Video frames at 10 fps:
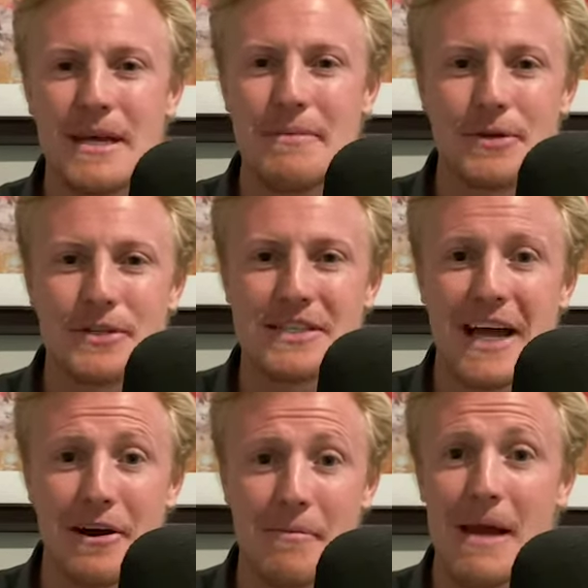people
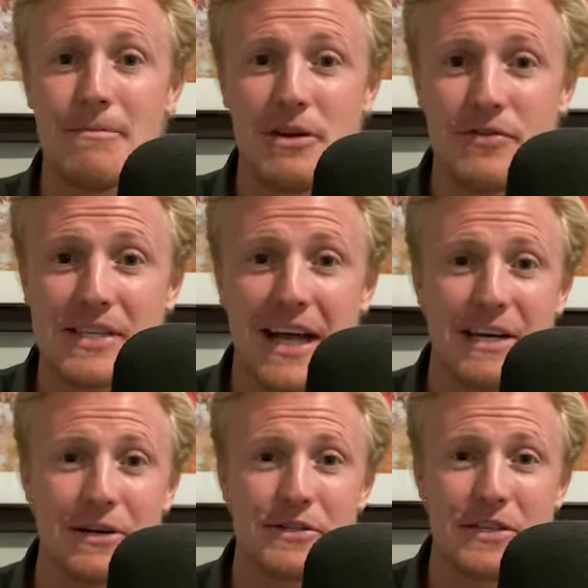say, or maybe you've said
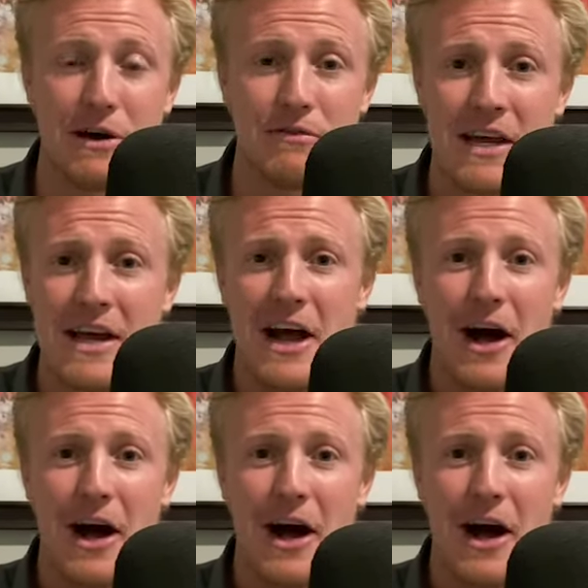it yourself,